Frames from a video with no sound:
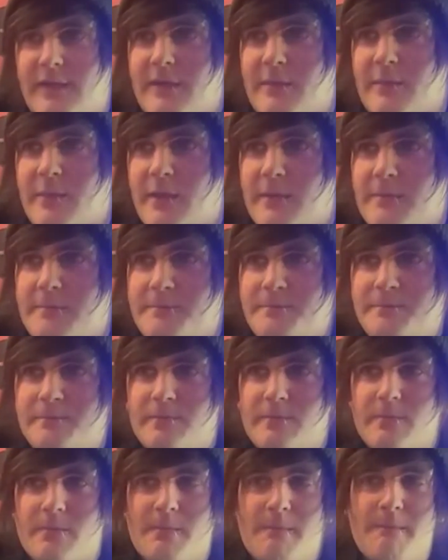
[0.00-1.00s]
but
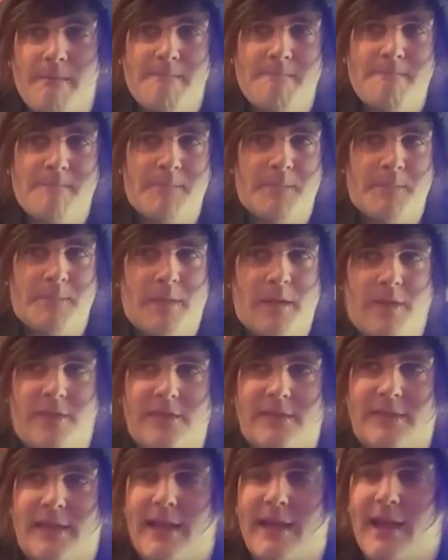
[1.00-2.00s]
I think
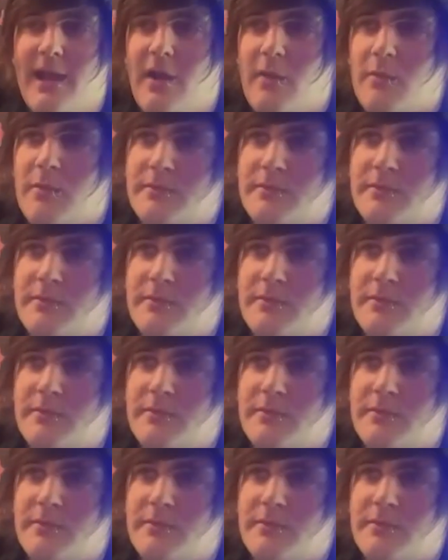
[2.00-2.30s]
that album